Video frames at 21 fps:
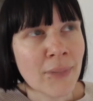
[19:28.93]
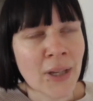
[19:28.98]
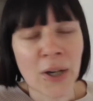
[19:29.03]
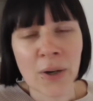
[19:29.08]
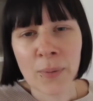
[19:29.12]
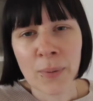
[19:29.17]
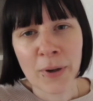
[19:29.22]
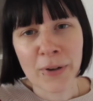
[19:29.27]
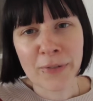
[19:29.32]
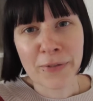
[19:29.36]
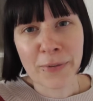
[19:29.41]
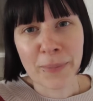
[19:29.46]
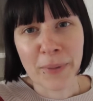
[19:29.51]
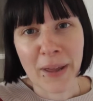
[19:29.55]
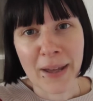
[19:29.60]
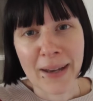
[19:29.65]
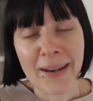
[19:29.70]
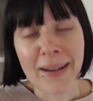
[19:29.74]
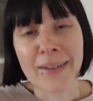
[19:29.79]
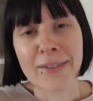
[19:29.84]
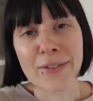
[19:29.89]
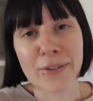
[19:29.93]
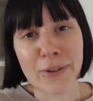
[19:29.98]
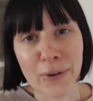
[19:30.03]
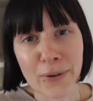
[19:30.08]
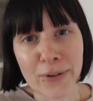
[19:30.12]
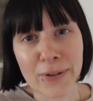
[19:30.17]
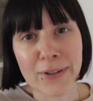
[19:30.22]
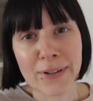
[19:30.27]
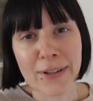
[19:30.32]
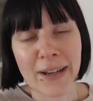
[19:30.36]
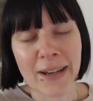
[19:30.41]
apart from that, I
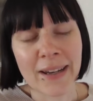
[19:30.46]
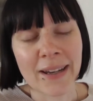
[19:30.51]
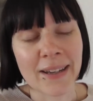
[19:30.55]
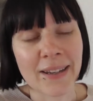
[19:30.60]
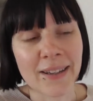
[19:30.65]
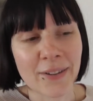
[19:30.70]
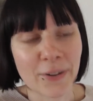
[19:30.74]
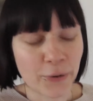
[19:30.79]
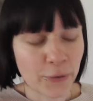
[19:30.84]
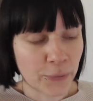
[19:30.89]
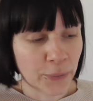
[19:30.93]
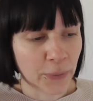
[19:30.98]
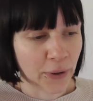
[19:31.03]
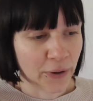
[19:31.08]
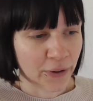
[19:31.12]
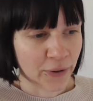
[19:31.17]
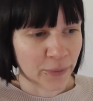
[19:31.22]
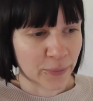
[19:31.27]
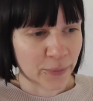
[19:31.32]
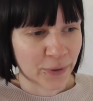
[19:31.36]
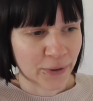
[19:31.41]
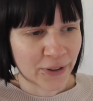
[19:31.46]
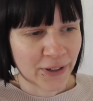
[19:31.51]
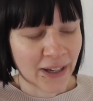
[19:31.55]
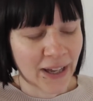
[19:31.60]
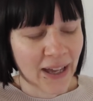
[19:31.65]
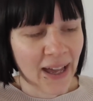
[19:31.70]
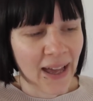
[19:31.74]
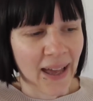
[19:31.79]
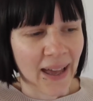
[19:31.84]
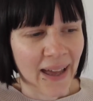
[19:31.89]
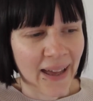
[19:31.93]
started a new audiobook,
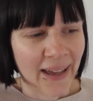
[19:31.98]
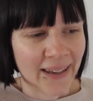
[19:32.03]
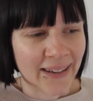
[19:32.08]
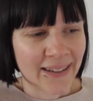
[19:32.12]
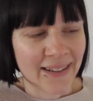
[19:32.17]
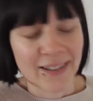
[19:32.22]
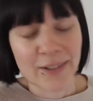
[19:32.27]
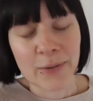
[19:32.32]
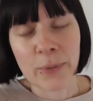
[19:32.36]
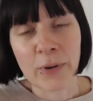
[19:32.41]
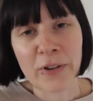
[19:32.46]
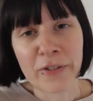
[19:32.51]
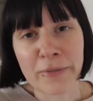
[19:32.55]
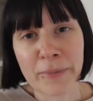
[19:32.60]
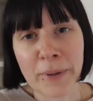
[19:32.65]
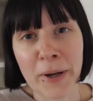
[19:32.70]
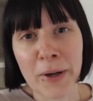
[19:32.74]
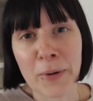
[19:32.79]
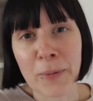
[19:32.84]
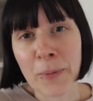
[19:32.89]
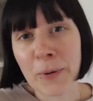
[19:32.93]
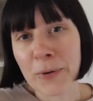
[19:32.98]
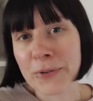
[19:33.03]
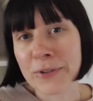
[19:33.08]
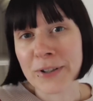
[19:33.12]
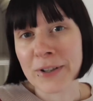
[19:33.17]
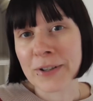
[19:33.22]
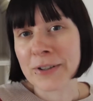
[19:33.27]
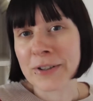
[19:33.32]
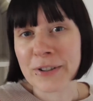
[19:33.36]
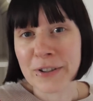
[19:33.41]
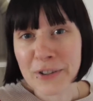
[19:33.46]
and it's one of my
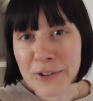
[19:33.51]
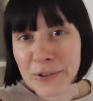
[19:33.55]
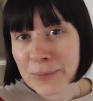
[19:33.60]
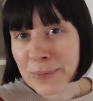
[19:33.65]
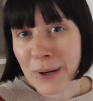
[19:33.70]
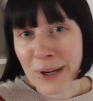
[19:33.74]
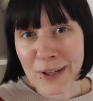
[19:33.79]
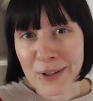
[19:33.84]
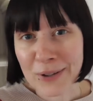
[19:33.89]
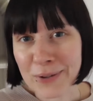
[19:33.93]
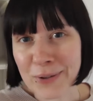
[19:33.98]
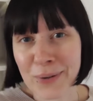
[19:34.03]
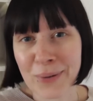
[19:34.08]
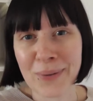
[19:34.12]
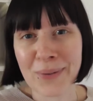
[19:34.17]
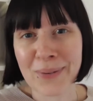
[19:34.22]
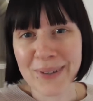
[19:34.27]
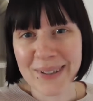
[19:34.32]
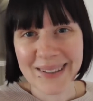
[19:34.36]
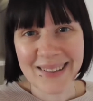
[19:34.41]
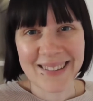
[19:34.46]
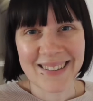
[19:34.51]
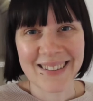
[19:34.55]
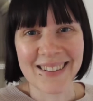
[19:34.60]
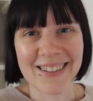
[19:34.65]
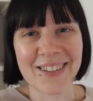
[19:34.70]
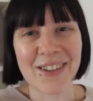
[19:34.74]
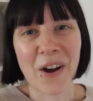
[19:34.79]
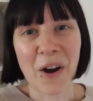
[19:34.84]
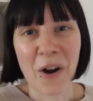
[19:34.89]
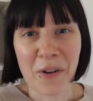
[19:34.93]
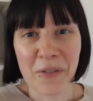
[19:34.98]
most anticipated
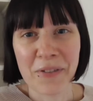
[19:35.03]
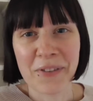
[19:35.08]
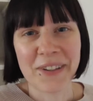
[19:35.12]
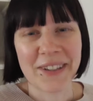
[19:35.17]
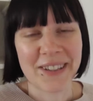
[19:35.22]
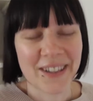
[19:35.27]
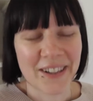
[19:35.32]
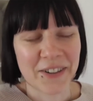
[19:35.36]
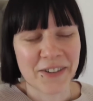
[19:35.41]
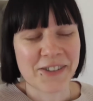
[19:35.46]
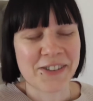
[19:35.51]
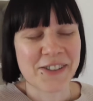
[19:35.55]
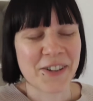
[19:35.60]
releases of the year.